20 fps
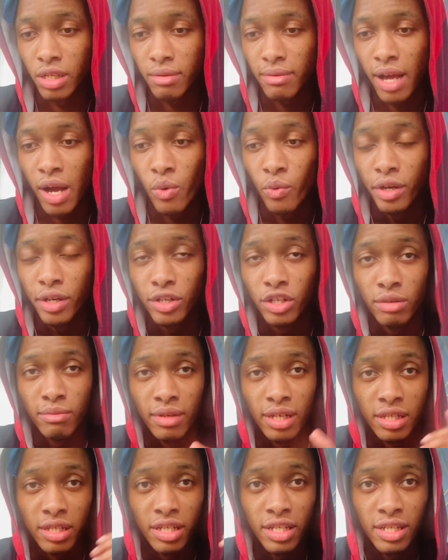I, I waiting on
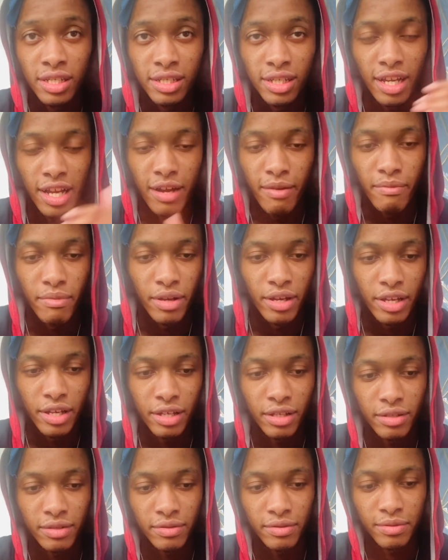my niece to come back,
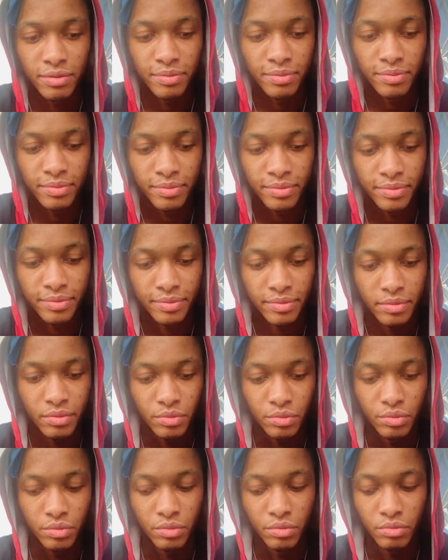
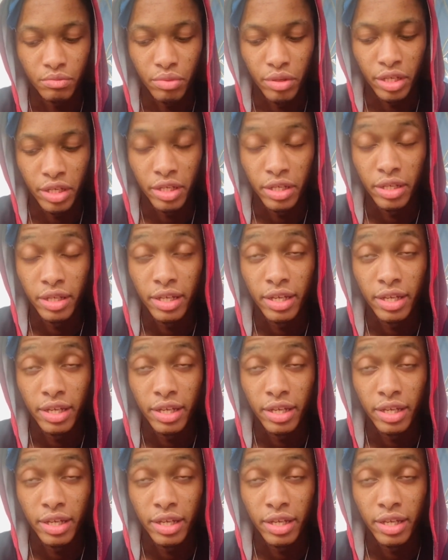but